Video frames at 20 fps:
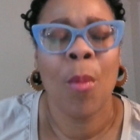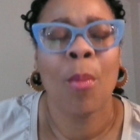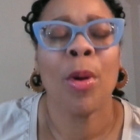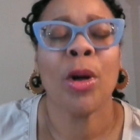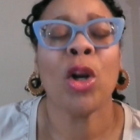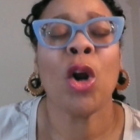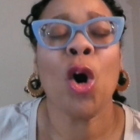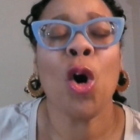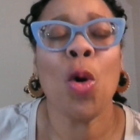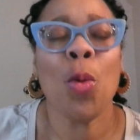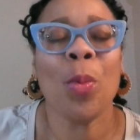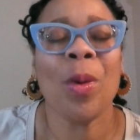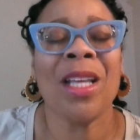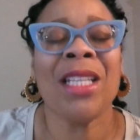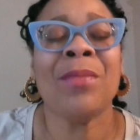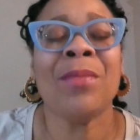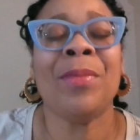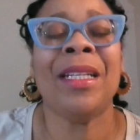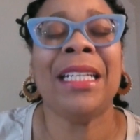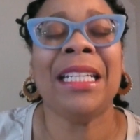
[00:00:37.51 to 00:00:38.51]
but hope
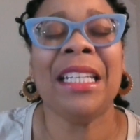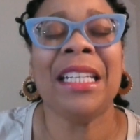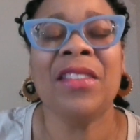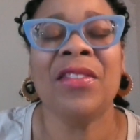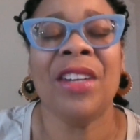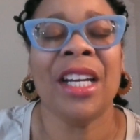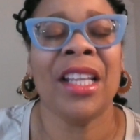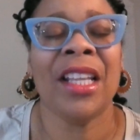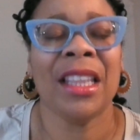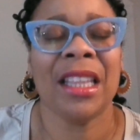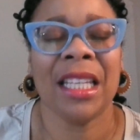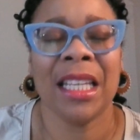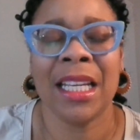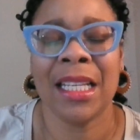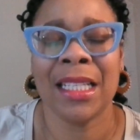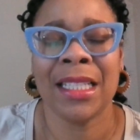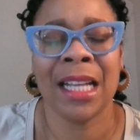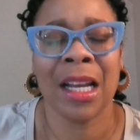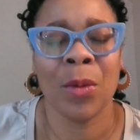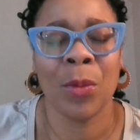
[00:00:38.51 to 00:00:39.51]
is believing in
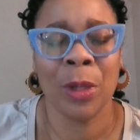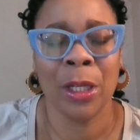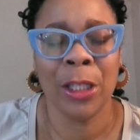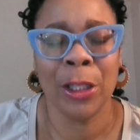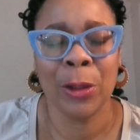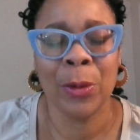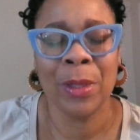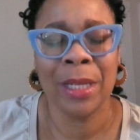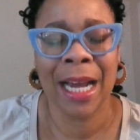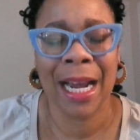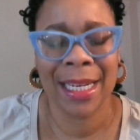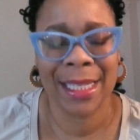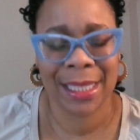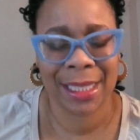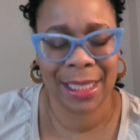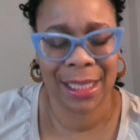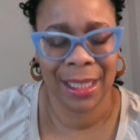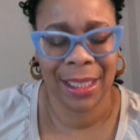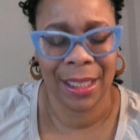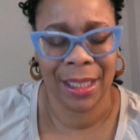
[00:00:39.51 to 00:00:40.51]
things that we do not
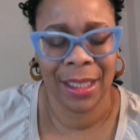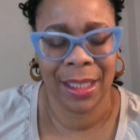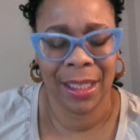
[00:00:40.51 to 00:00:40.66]
see